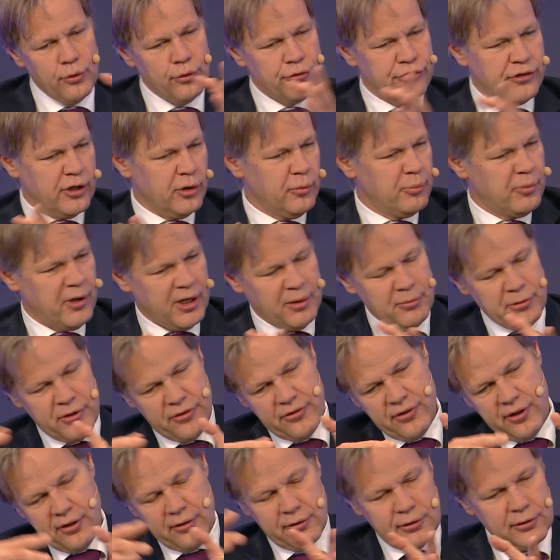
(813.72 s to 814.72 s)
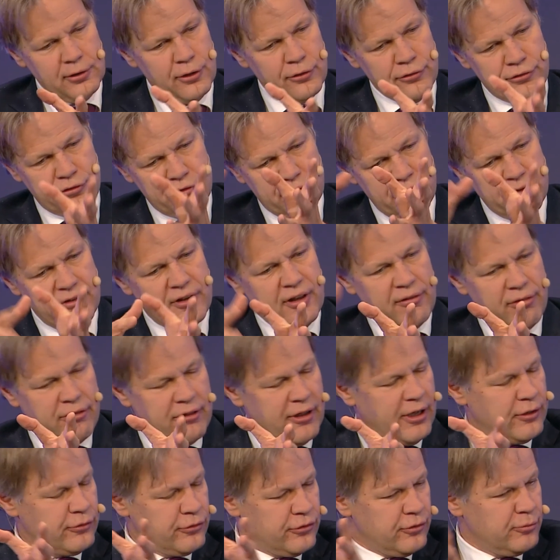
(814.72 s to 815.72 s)
wholesale payments that are closer to
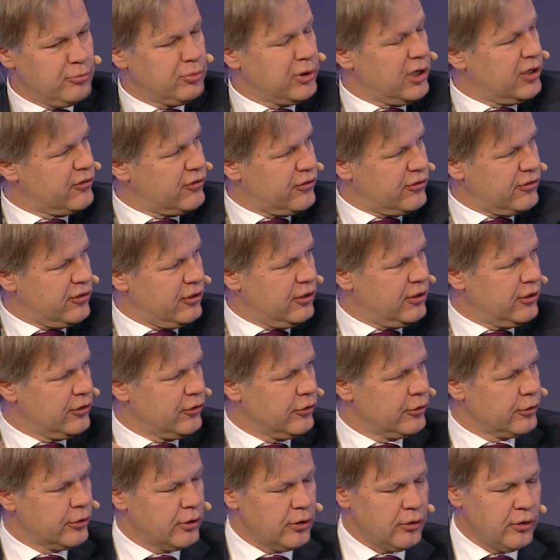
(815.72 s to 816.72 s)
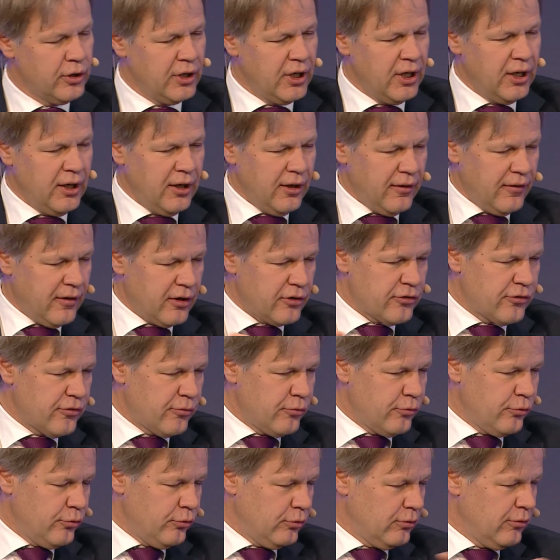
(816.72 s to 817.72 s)
10,000 plus euro.
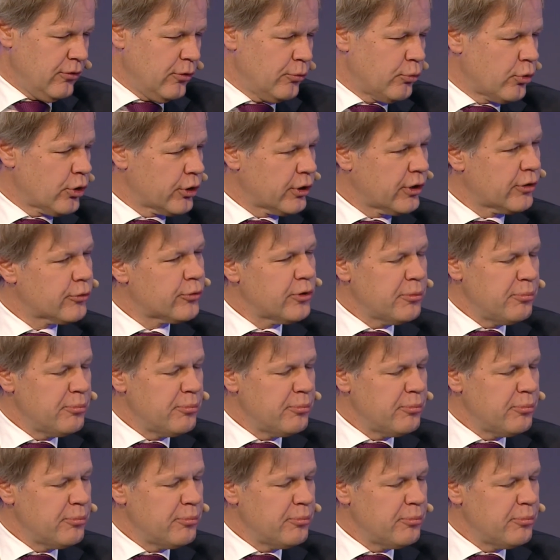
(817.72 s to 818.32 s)
There's the worker